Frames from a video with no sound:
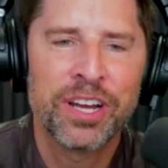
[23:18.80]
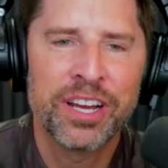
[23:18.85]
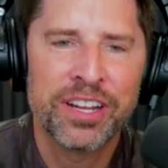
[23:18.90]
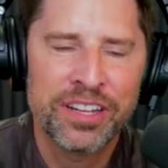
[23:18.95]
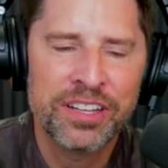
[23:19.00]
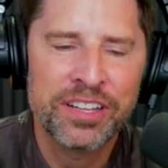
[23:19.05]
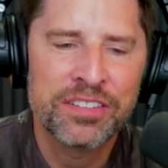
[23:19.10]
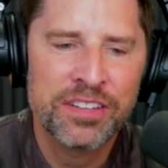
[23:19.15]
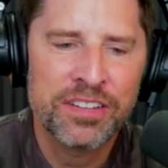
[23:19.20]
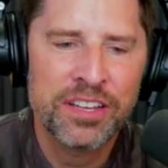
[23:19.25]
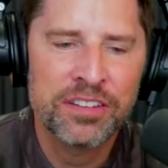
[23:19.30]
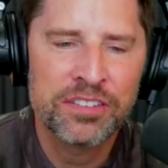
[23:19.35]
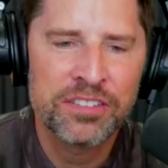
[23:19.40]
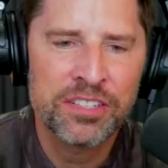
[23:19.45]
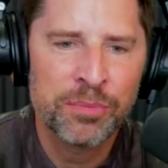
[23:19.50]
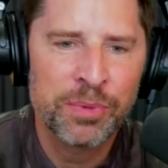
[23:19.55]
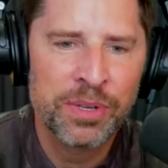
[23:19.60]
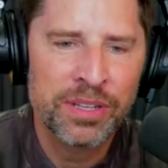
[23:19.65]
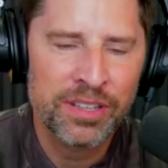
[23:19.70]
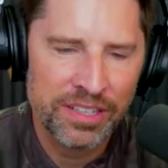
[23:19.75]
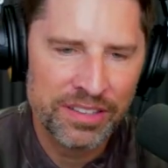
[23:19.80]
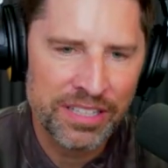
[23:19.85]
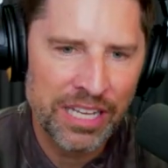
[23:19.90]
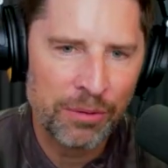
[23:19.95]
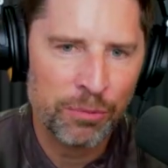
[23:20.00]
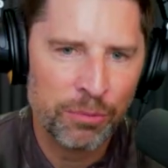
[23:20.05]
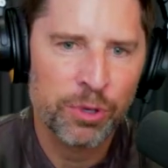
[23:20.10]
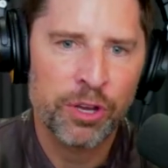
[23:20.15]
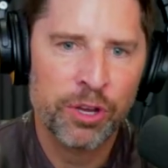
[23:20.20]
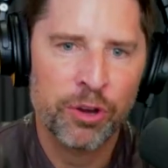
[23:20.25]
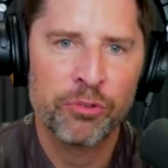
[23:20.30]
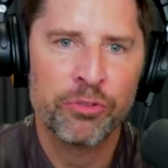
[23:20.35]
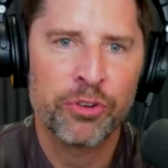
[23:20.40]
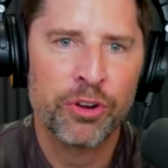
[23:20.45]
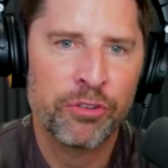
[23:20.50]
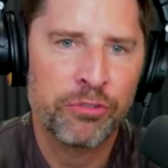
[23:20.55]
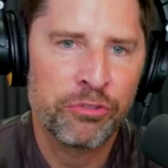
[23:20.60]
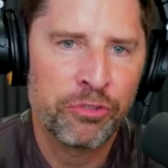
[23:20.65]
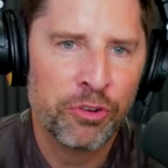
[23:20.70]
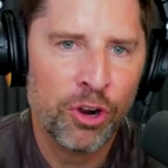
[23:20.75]
and and somebody like that will go
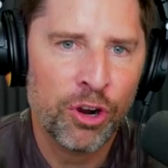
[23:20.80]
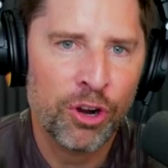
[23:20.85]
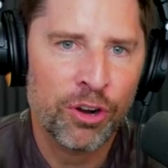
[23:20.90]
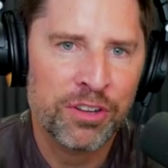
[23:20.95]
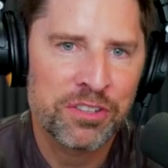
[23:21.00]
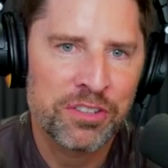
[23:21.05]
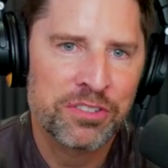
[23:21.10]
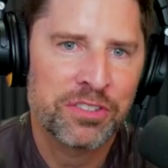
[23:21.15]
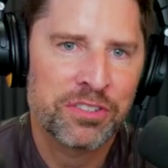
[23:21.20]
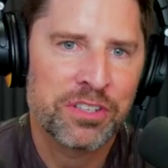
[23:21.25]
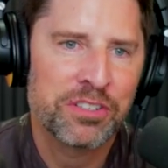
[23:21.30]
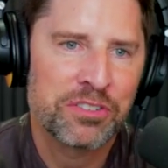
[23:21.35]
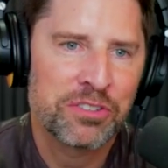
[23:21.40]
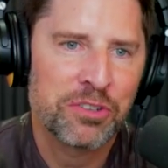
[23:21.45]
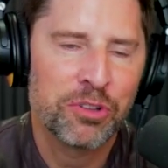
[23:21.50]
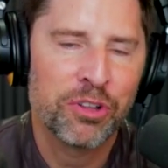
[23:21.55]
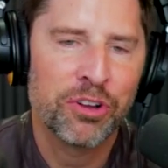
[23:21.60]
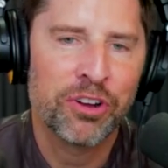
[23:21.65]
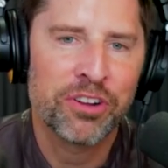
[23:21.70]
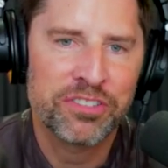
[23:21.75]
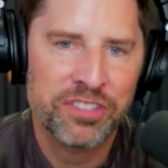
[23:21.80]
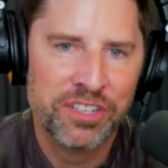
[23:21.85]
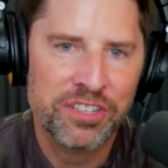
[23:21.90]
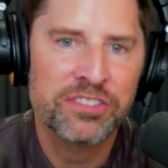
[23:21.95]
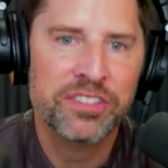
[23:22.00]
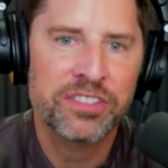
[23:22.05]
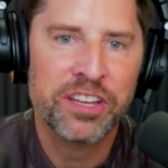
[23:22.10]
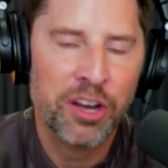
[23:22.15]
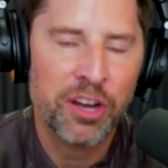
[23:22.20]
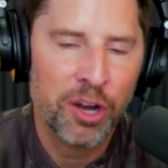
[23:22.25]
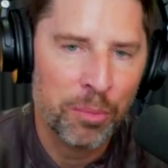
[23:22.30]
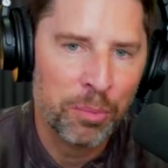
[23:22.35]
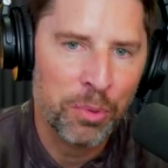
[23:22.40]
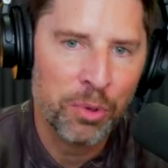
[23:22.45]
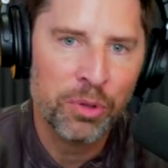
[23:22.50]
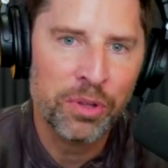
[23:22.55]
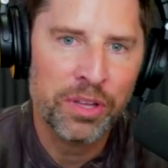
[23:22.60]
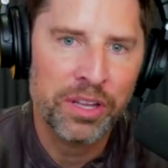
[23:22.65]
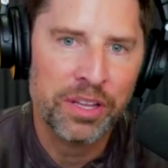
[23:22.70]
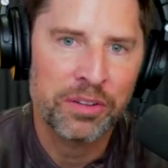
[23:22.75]
very far as, as so long as they stay
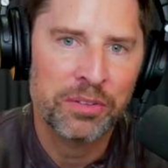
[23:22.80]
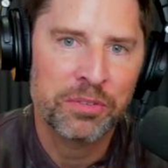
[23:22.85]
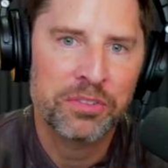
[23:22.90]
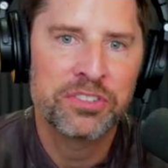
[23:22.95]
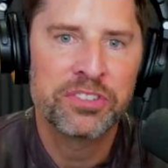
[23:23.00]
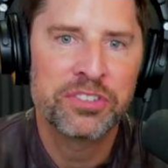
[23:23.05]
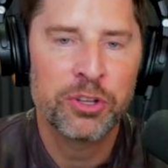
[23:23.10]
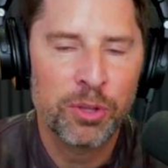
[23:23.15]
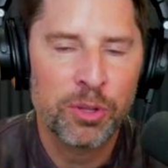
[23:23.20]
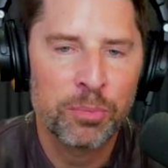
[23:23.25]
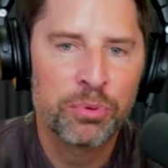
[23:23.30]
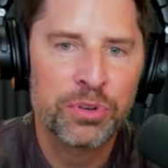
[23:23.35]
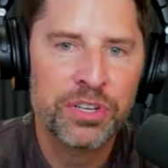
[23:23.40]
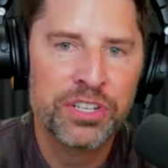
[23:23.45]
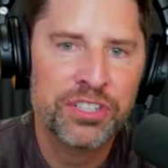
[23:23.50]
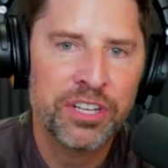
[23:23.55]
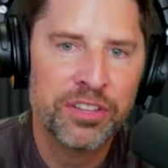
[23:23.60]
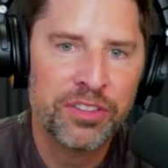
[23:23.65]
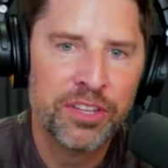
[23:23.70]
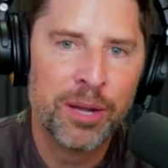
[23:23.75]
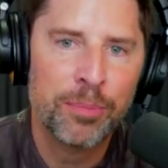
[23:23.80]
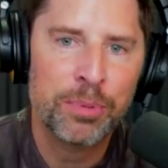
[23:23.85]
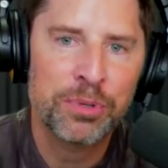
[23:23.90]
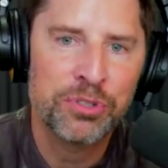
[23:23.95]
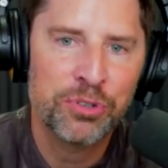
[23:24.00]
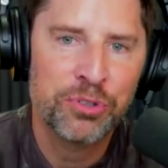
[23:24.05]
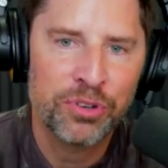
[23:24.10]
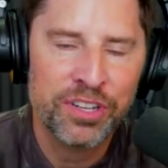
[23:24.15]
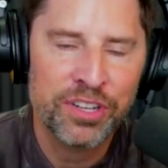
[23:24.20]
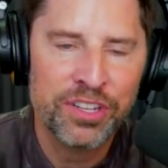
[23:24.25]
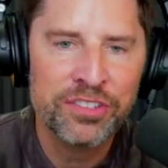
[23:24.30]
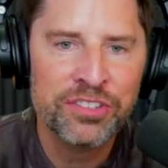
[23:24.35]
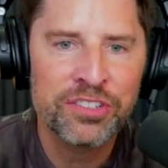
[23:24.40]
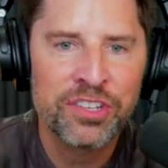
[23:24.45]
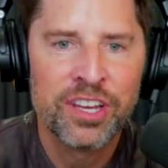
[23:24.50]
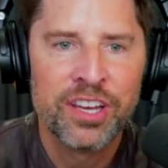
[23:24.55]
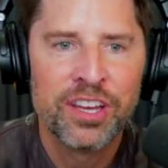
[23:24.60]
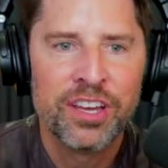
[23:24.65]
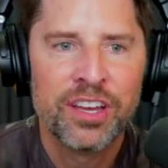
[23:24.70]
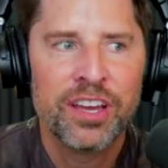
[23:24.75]
humble and still appreciate the opportunities.
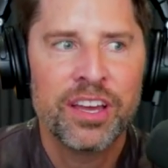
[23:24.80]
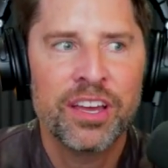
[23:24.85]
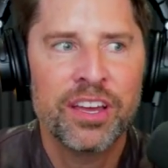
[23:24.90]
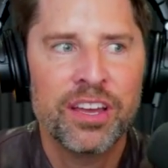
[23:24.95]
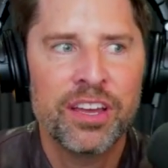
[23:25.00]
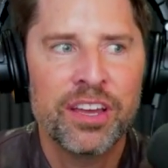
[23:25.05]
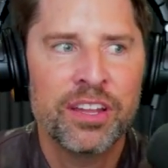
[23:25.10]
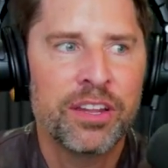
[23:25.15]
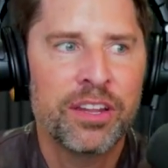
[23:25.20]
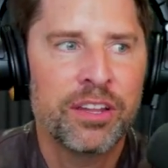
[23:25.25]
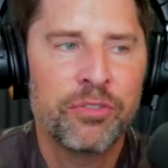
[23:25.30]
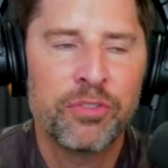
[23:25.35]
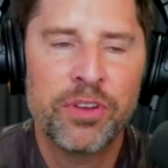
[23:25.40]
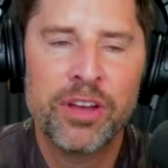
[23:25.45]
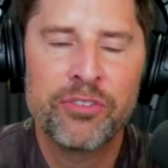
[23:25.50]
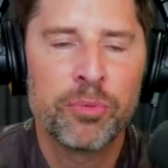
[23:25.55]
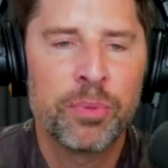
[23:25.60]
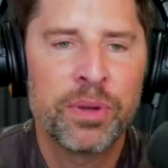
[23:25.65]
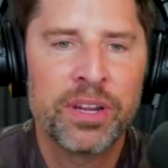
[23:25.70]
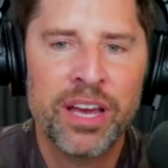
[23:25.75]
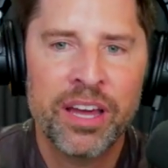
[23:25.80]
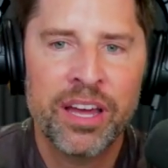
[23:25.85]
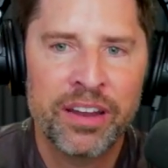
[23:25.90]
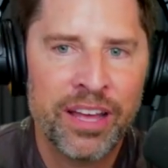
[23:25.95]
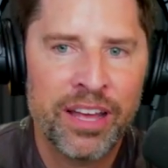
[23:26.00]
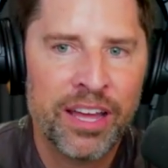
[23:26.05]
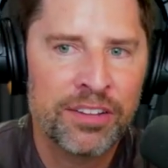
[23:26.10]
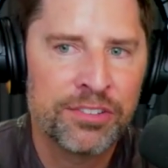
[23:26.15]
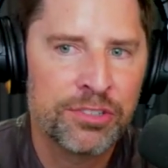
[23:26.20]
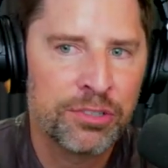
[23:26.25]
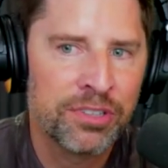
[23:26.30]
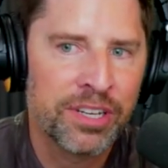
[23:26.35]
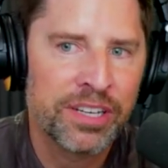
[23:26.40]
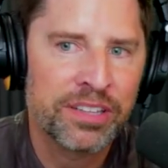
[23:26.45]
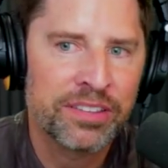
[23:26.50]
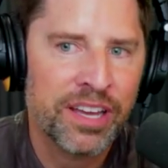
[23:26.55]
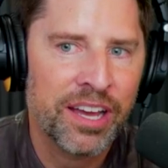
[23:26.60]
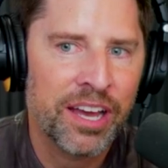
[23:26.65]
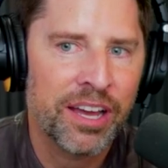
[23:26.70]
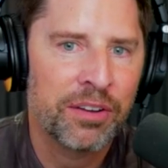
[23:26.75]
And if everybody had an attitude like
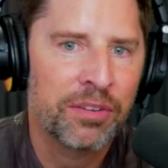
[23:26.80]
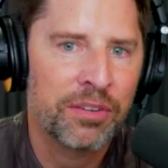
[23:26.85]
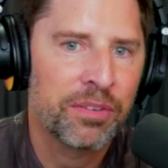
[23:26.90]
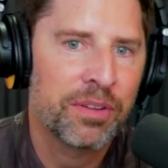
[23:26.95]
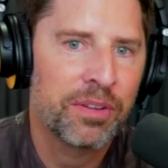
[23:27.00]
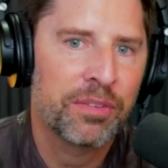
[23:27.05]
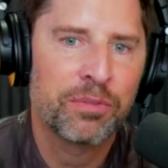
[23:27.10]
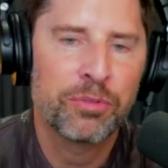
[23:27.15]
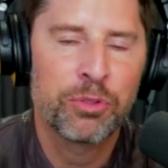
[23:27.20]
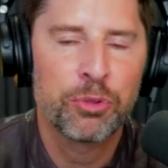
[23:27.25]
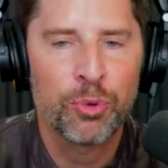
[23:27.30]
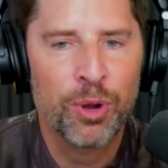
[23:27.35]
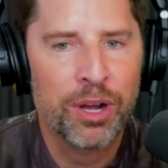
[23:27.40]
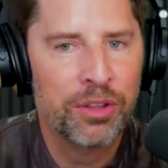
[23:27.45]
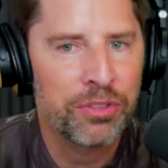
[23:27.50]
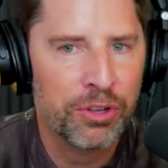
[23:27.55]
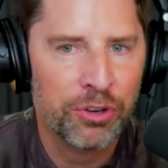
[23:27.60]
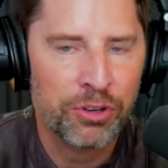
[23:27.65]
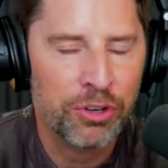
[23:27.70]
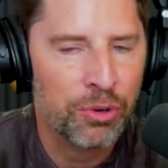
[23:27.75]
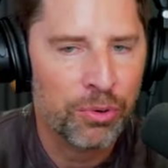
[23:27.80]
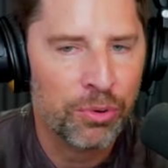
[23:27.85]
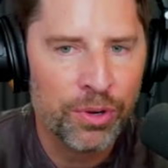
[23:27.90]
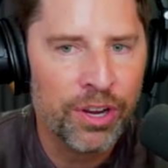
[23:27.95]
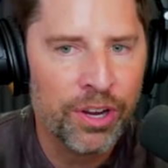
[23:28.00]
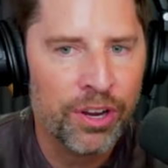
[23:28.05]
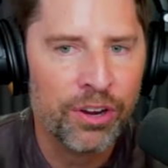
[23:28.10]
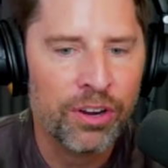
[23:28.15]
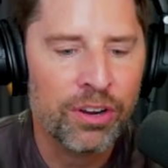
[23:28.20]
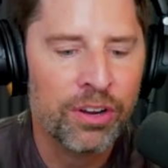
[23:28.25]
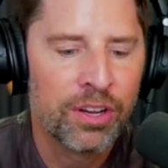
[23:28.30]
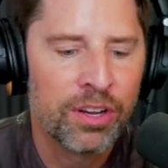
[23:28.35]
that throughout their career,